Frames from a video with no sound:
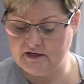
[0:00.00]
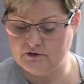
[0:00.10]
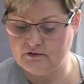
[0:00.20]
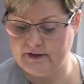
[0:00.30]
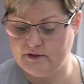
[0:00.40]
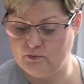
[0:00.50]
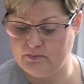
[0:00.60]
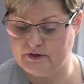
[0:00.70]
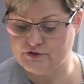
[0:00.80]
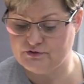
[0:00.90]
intracranial
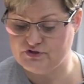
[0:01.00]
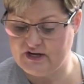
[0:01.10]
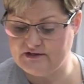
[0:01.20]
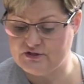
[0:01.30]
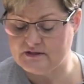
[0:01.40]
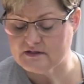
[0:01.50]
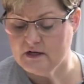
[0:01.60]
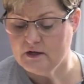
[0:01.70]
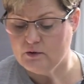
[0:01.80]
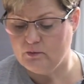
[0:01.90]
pressure changes,
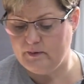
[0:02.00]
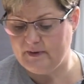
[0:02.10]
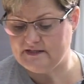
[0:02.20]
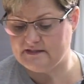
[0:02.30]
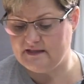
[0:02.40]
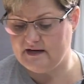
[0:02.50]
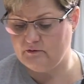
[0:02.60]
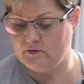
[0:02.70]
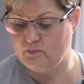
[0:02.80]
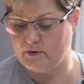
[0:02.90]
we may see
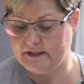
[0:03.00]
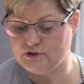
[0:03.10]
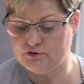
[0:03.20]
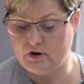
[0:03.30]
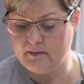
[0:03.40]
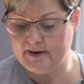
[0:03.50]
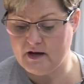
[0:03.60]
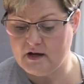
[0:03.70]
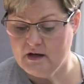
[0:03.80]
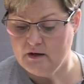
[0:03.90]
that with brain
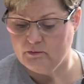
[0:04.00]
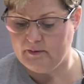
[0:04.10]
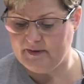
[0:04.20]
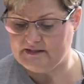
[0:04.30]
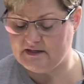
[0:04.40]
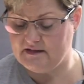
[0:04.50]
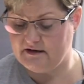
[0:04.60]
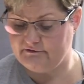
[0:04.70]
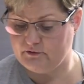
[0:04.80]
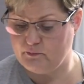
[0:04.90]
trauma, we may see
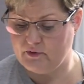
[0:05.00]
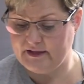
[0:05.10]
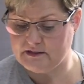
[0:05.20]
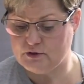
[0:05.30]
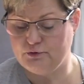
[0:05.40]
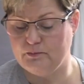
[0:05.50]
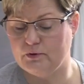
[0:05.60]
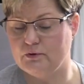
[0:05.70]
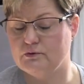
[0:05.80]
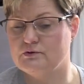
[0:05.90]
that for brain
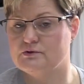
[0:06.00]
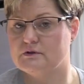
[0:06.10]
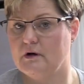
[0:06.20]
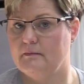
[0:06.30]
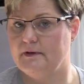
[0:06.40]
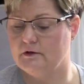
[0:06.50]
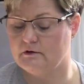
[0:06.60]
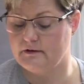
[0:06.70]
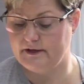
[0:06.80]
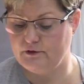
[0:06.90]
tumors,
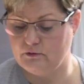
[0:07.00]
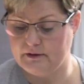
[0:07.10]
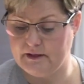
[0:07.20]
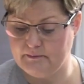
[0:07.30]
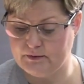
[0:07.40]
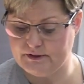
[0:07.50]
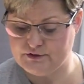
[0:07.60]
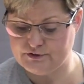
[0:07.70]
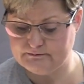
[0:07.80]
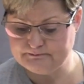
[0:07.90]
intracranial hemorrhage.